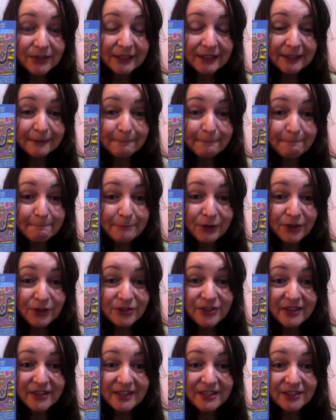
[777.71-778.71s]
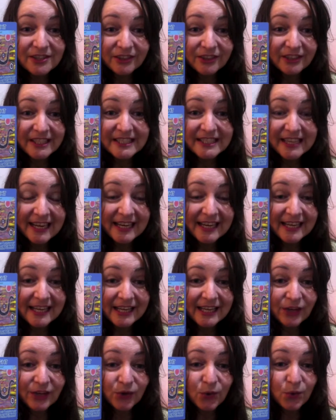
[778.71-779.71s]
nurture this on a
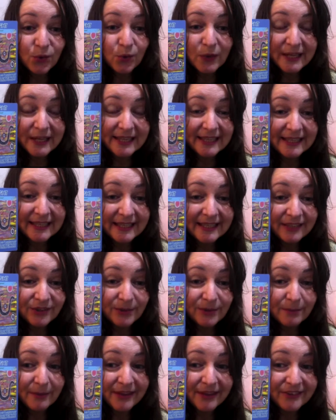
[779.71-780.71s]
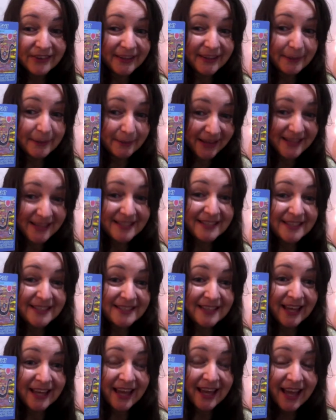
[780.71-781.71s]
daily or weekly or monthly basis.
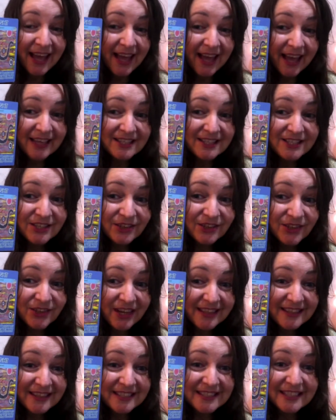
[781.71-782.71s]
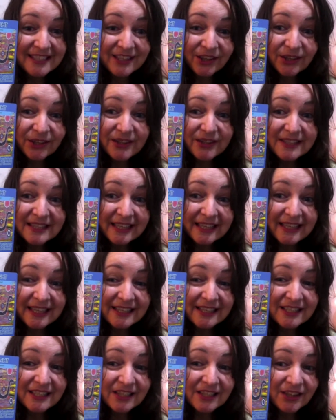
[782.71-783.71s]
And the dingo is letting
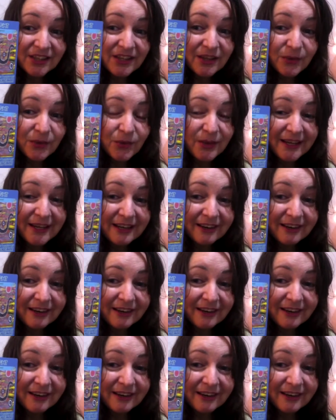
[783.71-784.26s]
us know that we are